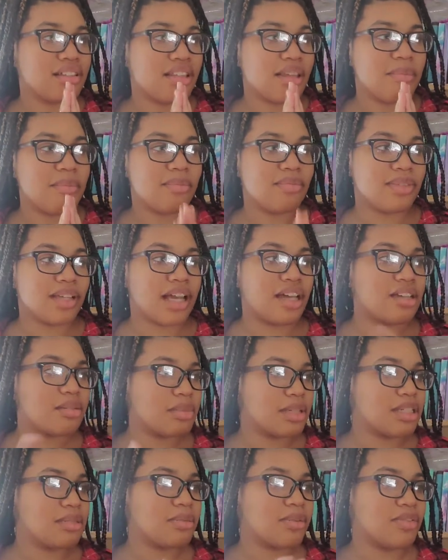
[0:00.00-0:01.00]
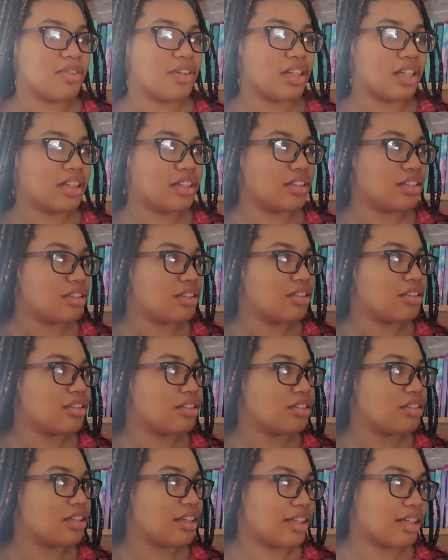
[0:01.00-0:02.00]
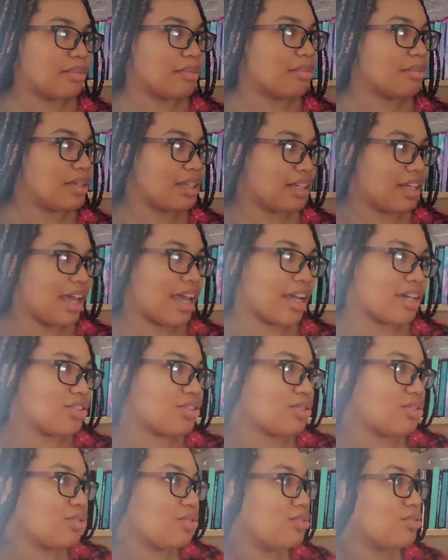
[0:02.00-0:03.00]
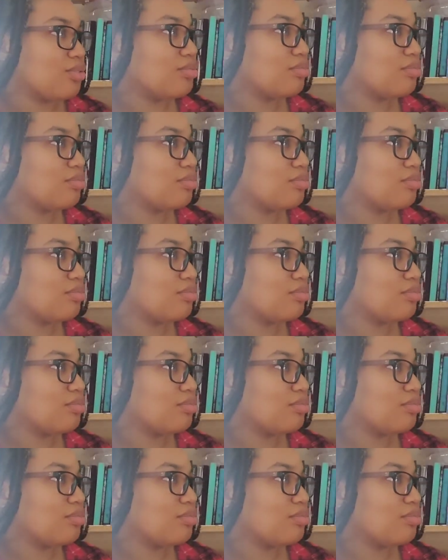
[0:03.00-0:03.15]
It kind of makes me feel like I'm an actual